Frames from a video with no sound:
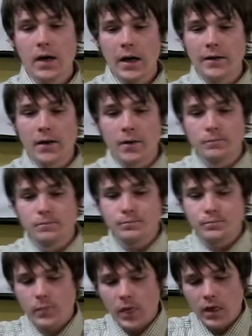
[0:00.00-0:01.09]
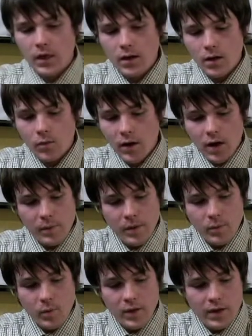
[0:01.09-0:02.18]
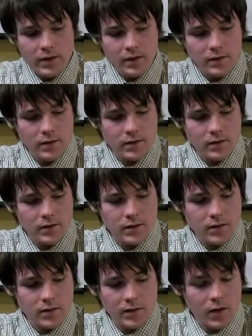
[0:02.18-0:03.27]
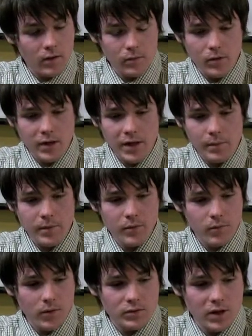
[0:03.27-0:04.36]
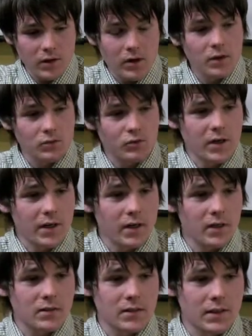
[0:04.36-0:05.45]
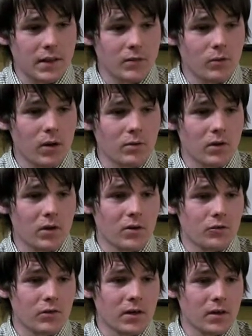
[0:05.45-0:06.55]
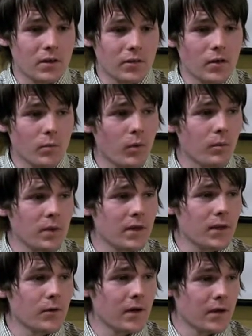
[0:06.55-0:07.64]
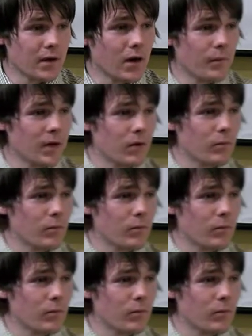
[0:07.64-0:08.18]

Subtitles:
And I woke up in the morning and I didn't know what would happen, what was going on. It was drink. See, that's what I was like on drink. I'd probably kill you, you know what I mean?